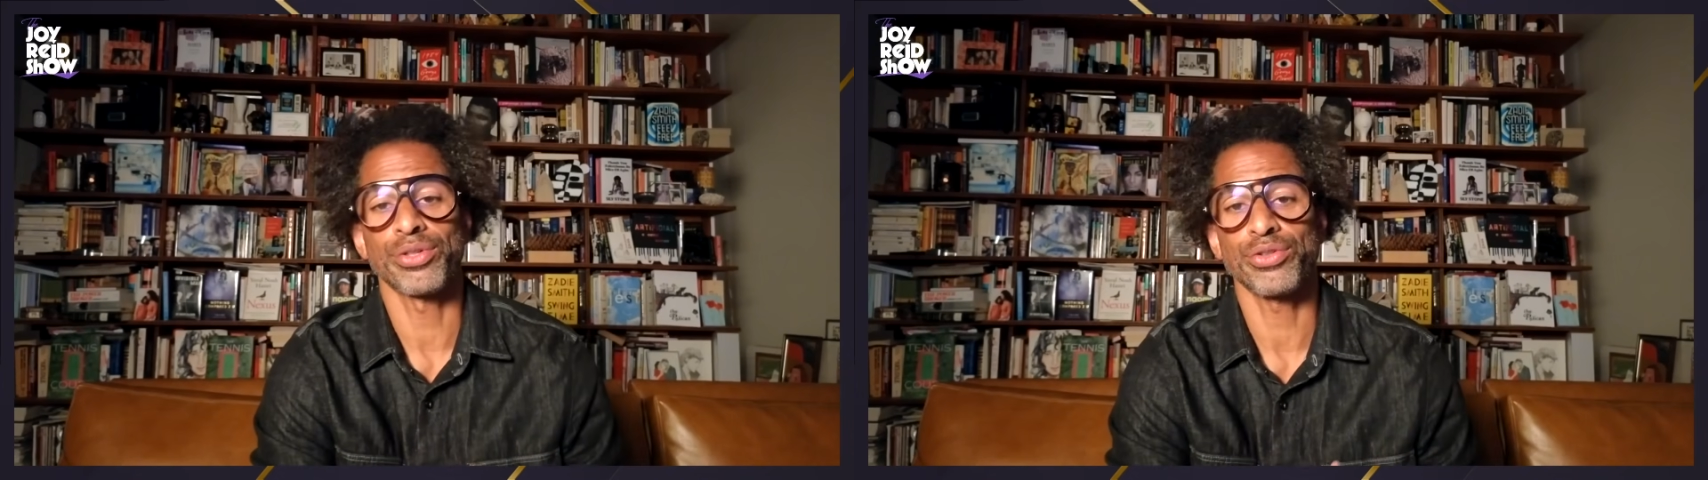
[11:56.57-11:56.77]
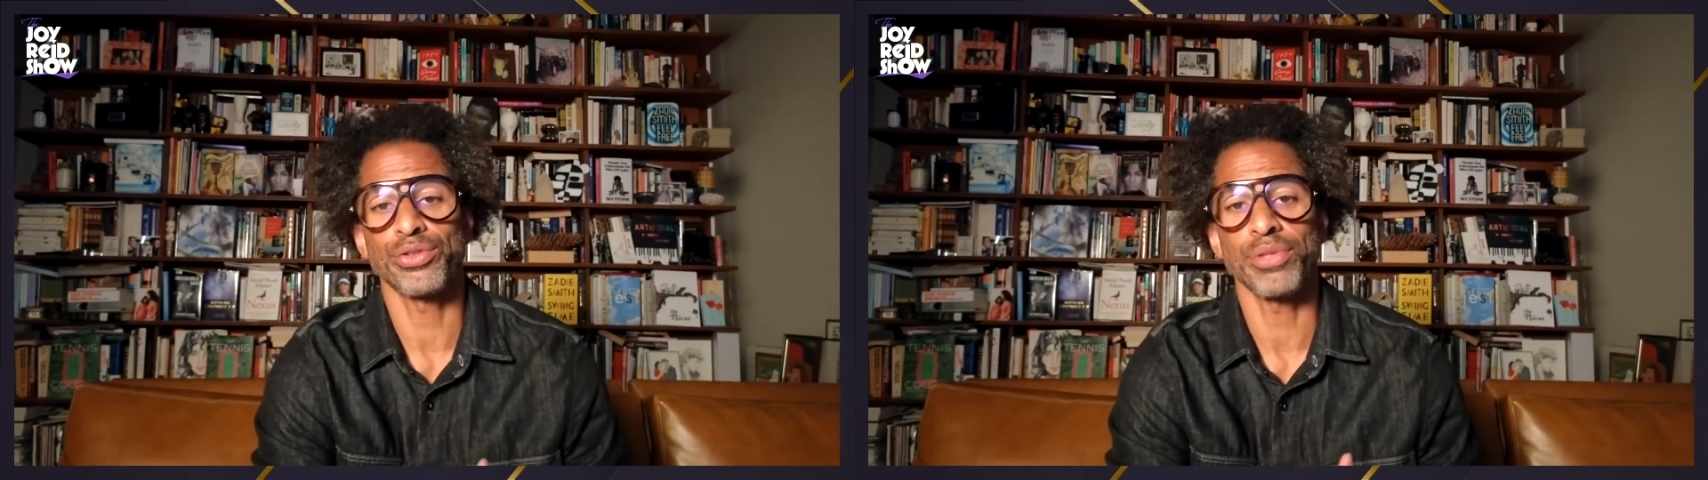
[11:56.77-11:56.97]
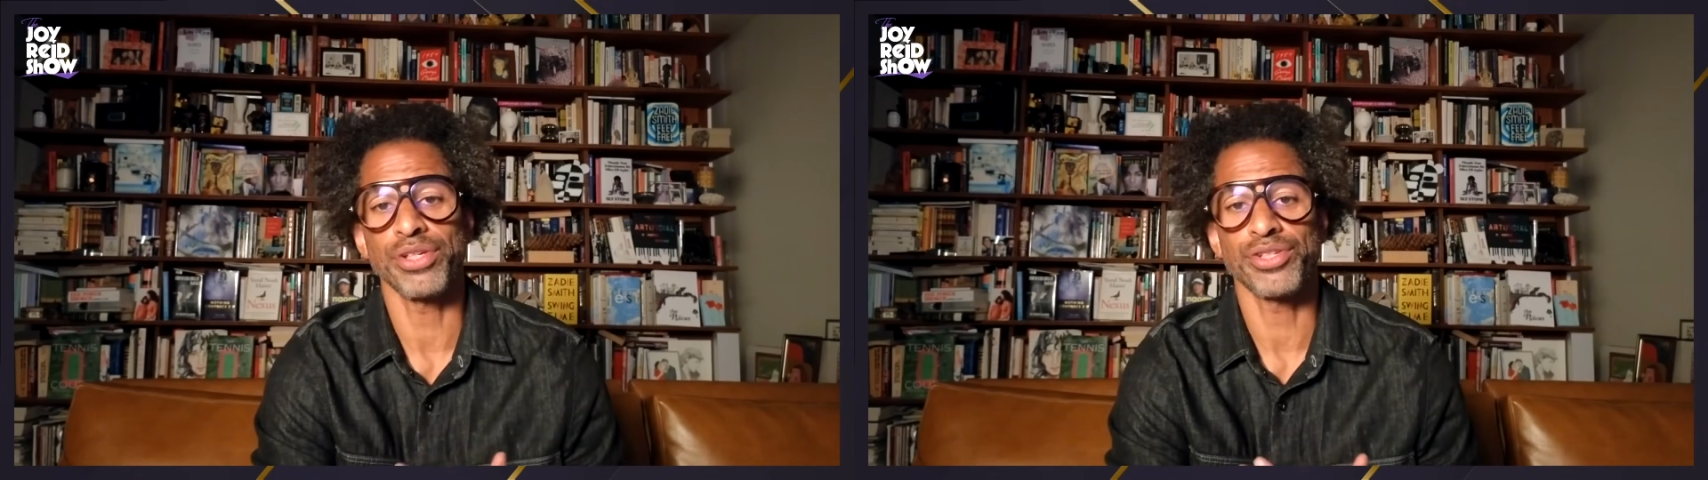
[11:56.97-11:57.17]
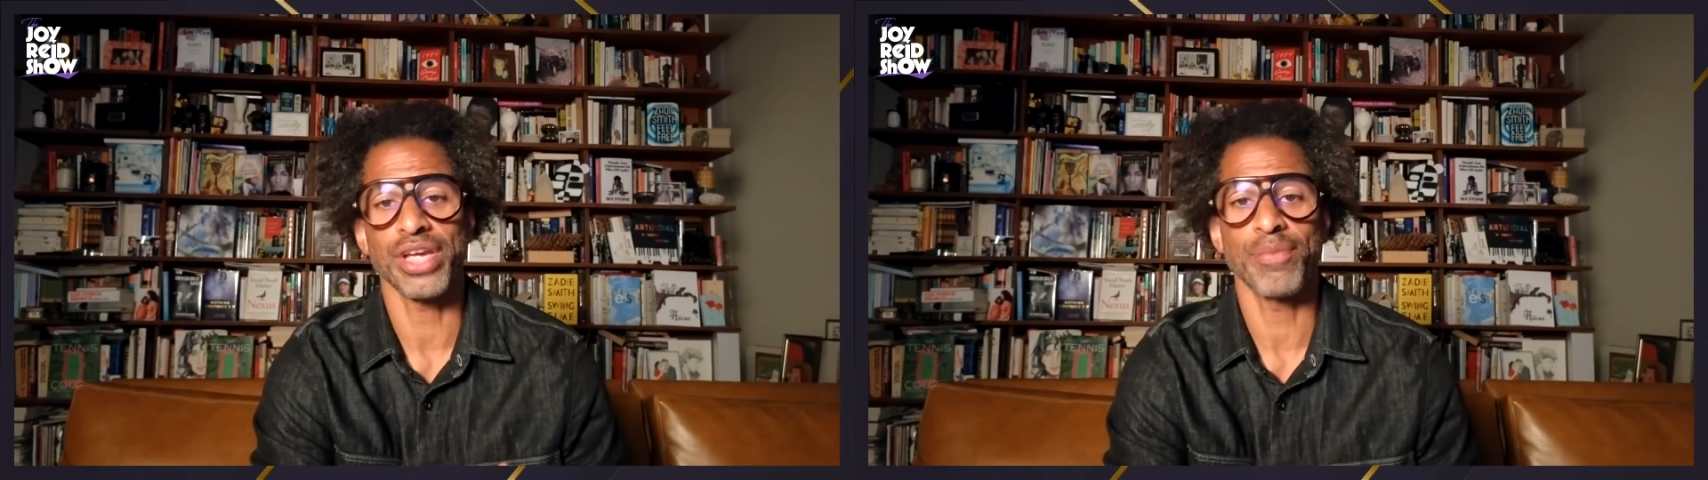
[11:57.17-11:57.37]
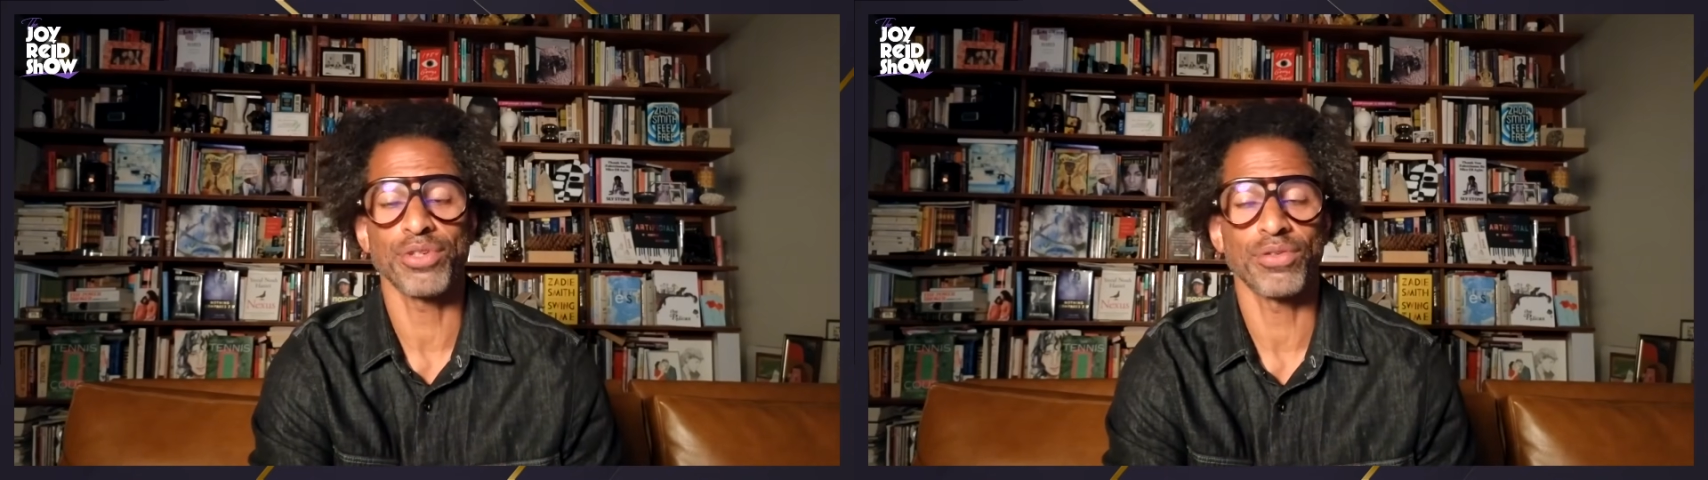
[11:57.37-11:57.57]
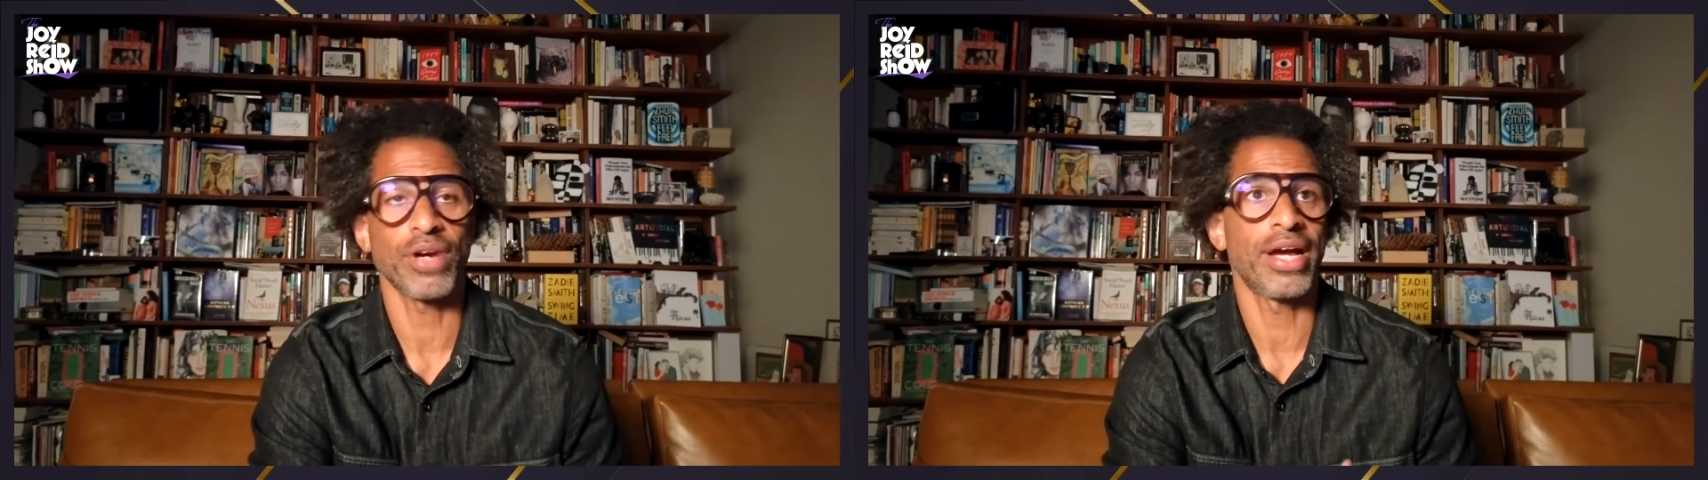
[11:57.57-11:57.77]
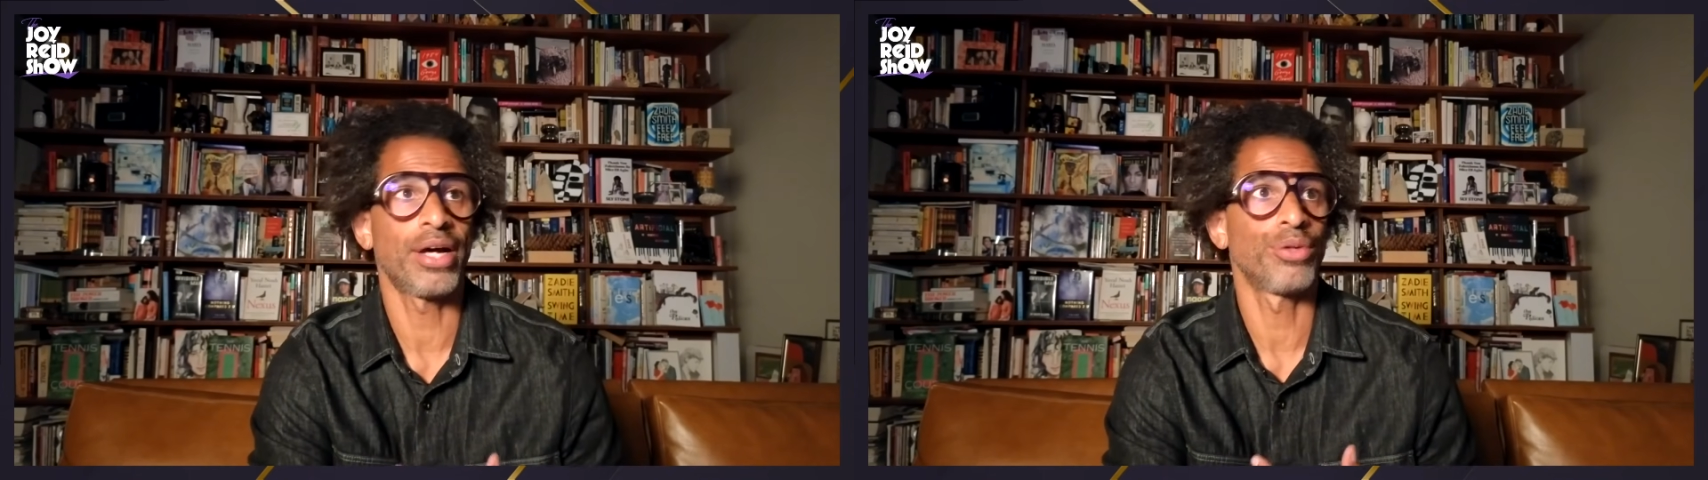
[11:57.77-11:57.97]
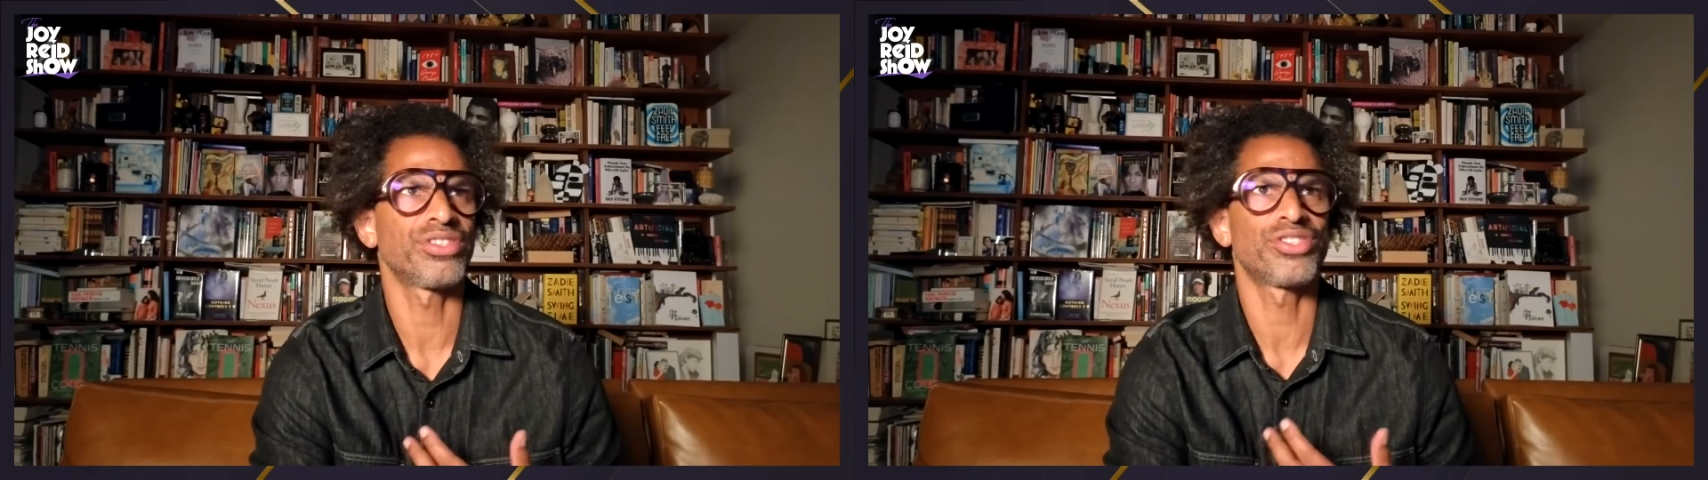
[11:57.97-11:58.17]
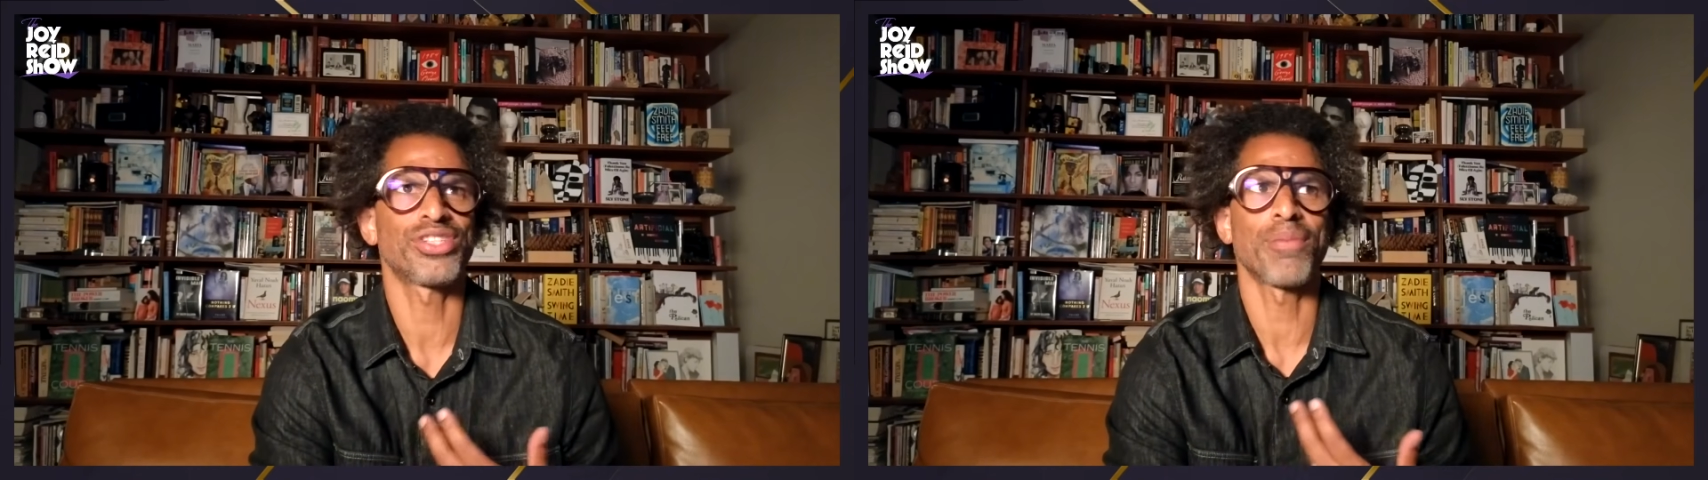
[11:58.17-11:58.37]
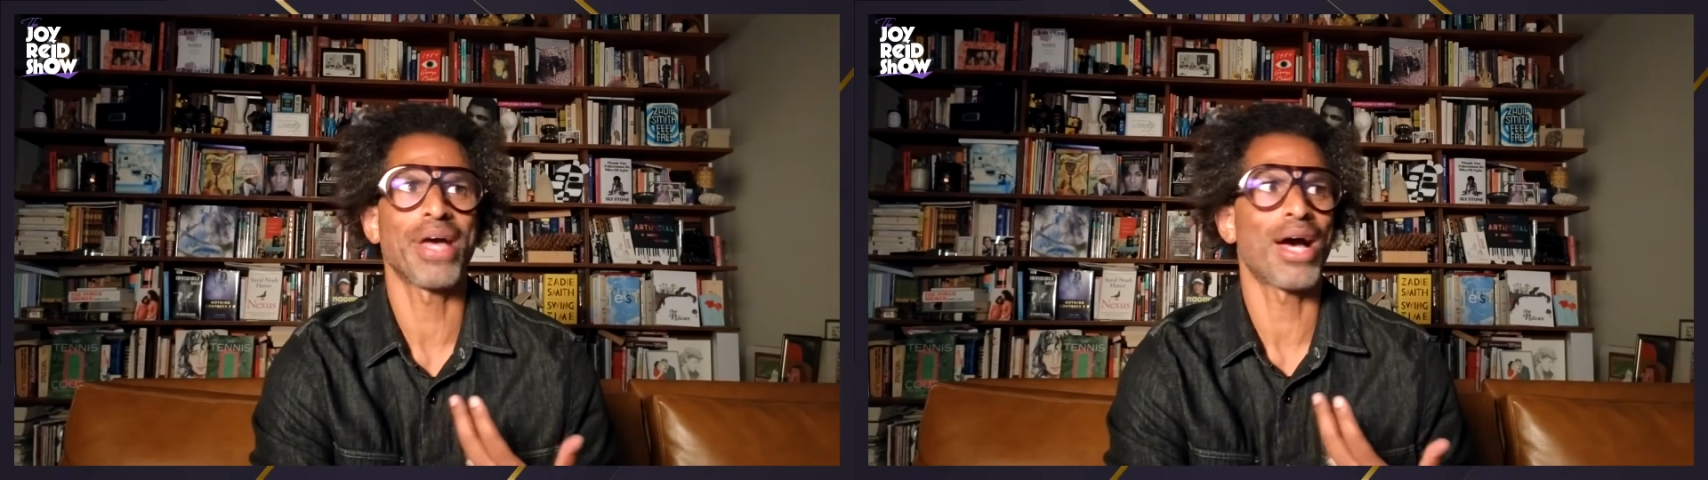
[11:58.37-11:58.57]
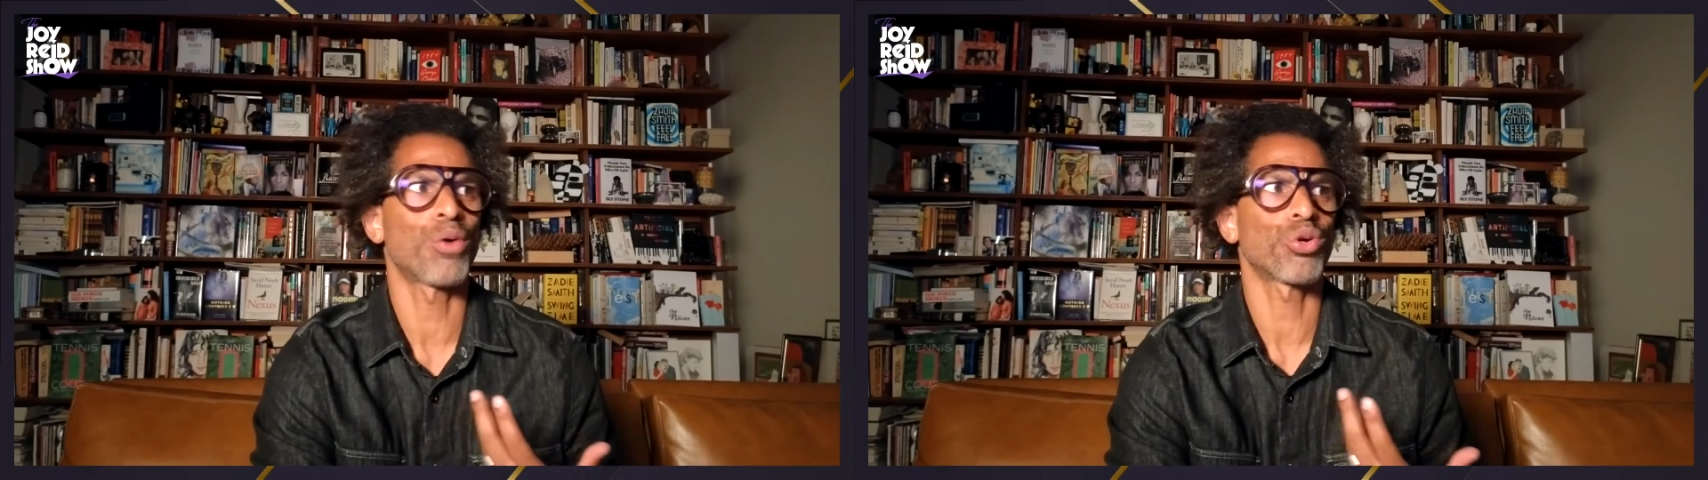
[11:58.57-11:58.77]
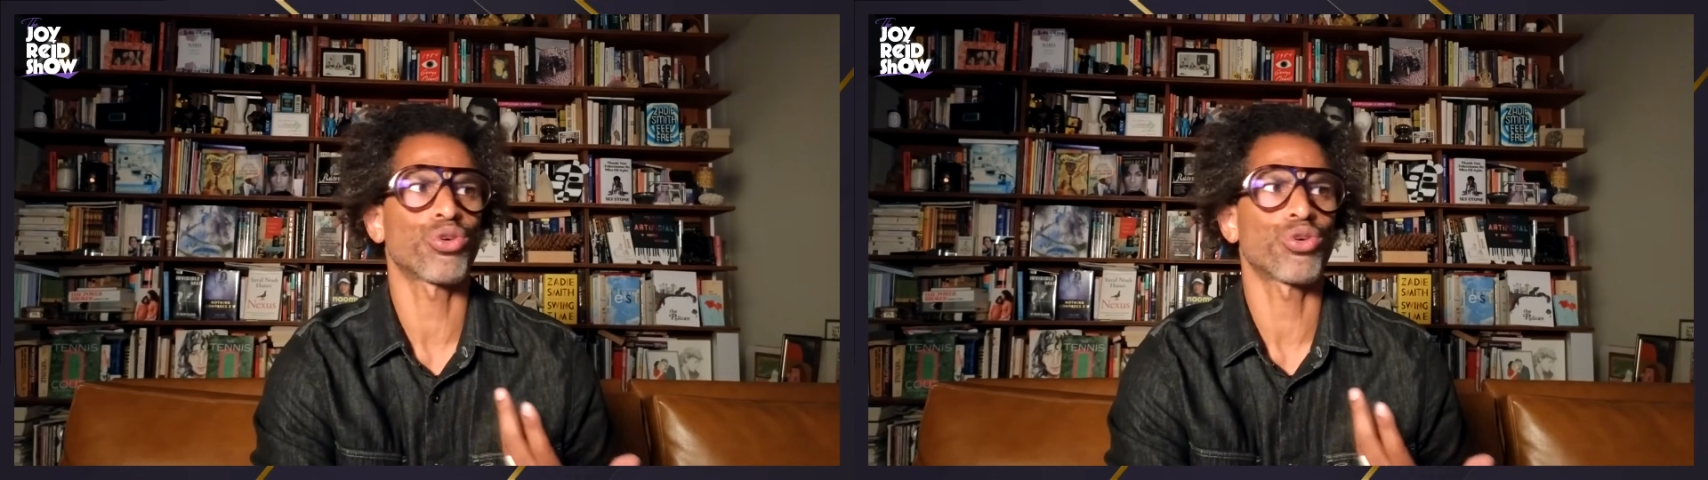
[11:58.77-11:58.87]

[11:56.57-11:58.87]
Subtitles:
to be shaped around somehow